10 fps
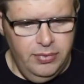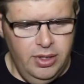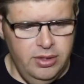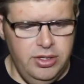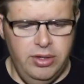
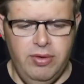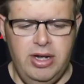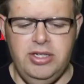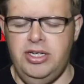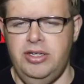So The
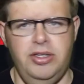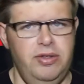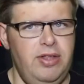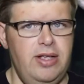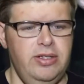Wretched,
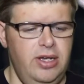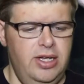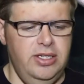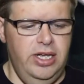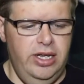
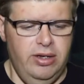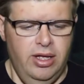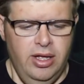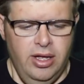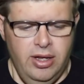2019,
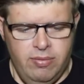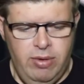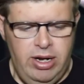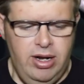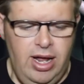
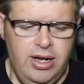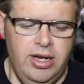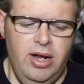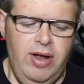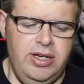written and
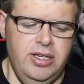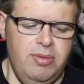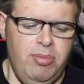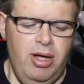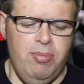
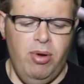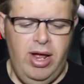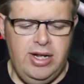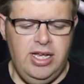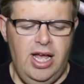directed by
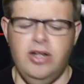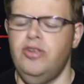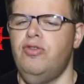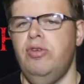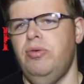Brett and
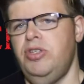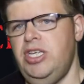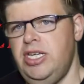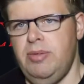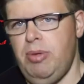Drew
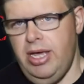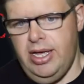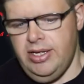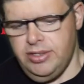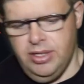T.
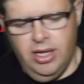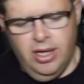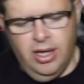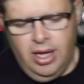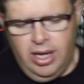Pierce.
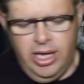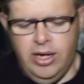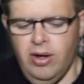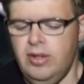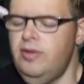It
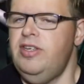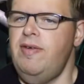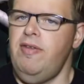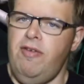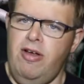got
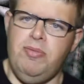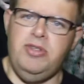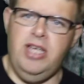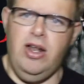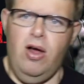
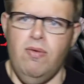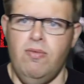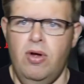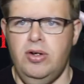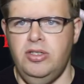75% on
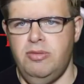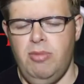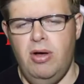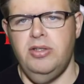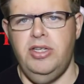Rotten
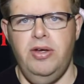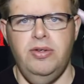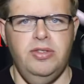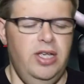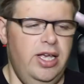
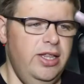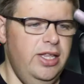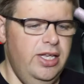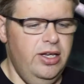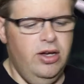Tomatoes in
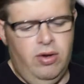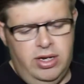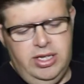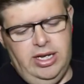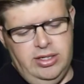the
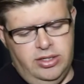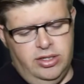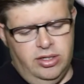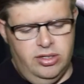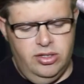
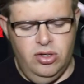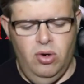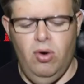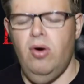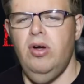critics
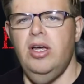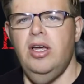score.